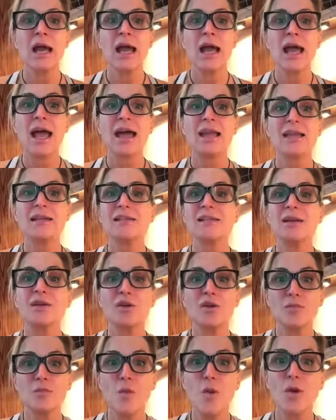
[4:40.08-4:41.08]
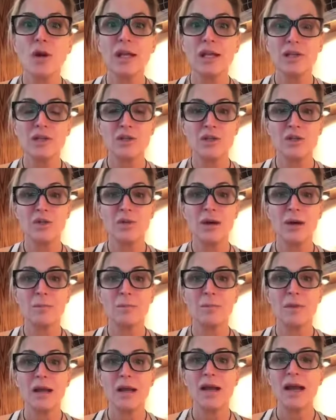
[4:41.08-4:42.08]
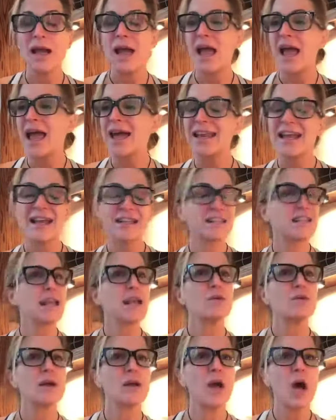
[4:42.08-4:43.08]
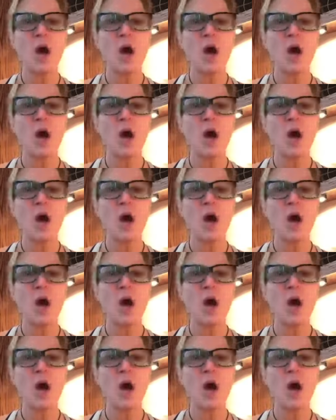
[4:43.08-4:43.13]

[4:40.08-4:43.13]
and I said good morning to them. And as they went,